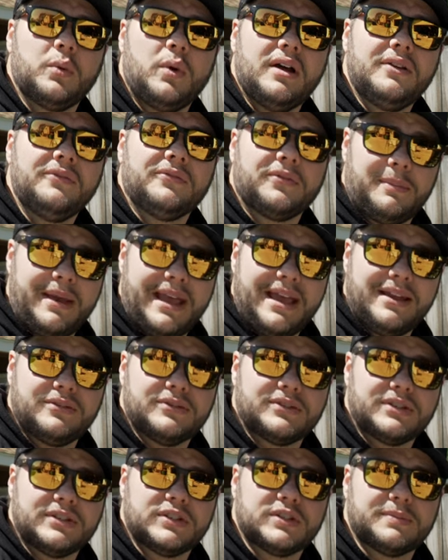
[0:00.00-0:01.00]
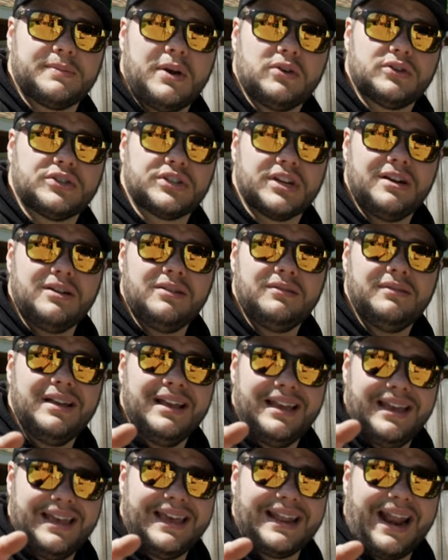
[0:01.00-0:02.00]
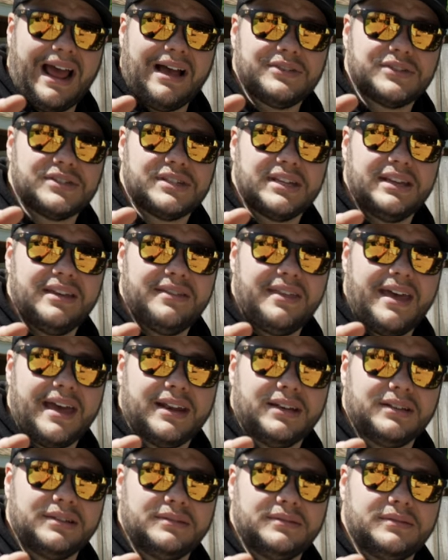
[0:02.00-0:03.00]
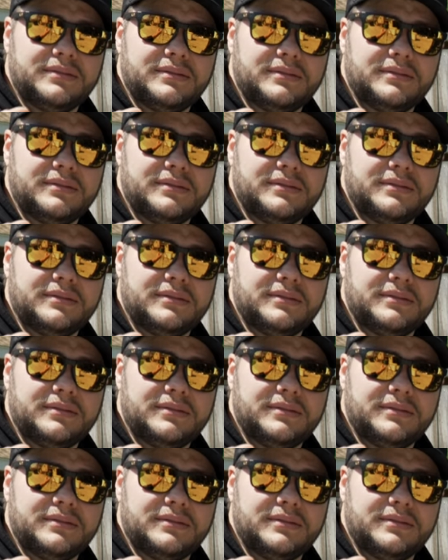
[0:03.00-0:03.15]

one from Anderson Smoke Show, and I'll see you then.